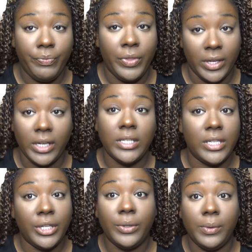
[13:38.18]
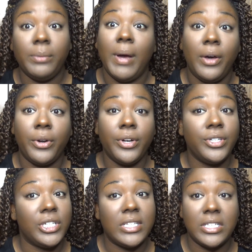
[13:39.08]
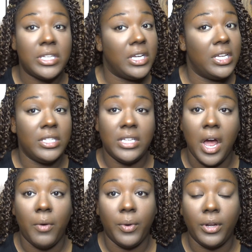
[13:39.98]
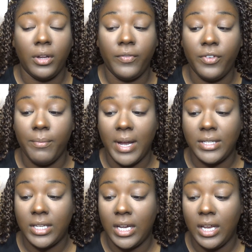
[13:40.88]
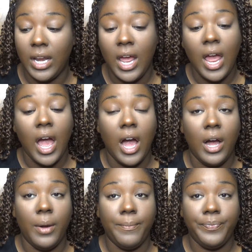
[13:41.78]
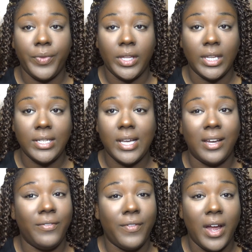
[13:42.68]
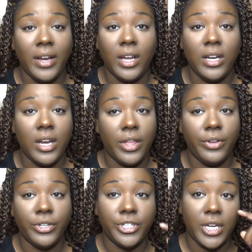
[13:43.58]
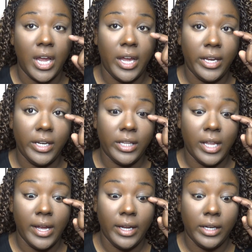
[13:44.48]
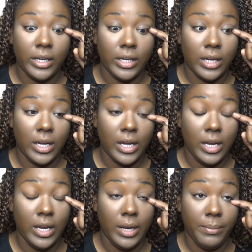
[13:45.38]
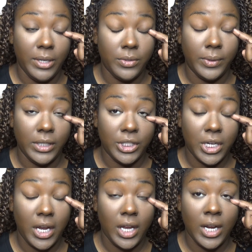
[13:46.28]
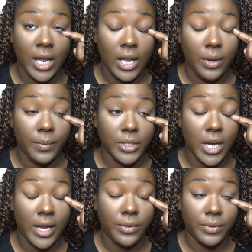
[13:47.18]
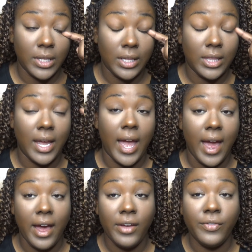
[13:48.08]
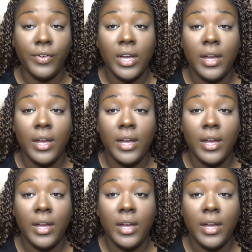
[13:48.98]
the concealer with powder just is not working for my skin. Unless I can find another shade, like an in-between shade, which I don't think they have.